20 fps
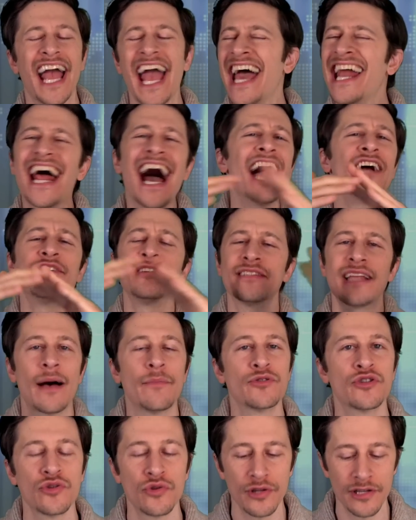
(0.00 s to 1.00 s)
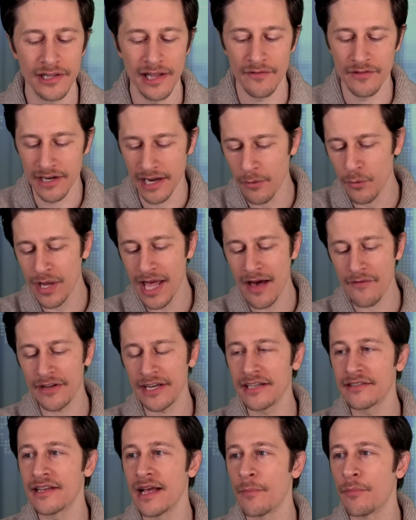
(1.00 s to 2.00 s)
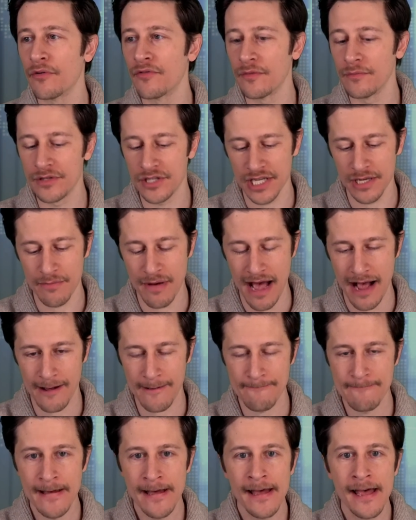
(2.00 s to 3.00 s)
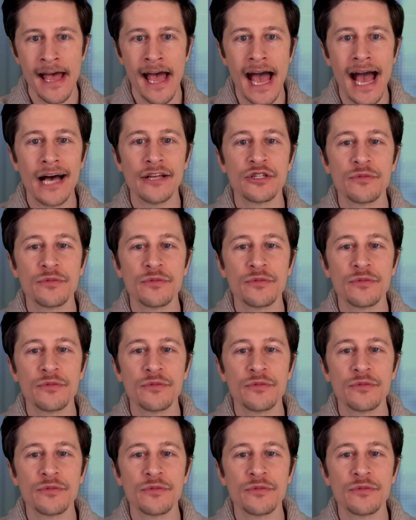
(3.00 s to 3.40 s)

And I just absolutely love it. And we have an example from CPAC. As